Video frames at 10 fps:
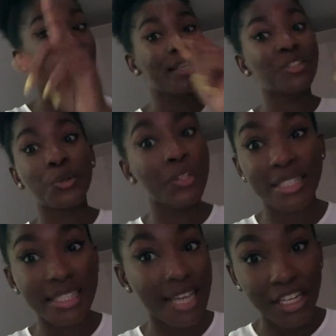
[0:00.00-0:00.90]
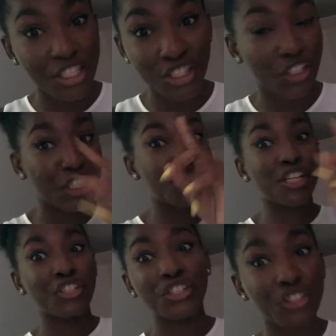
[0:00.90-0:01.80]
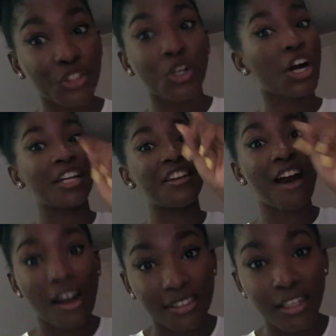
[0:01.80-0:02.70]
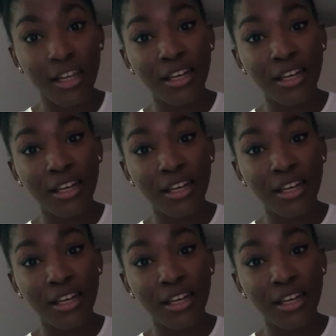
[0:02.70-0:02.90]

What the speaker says: ain't do this in Nigeria. In Nigeria, you cannot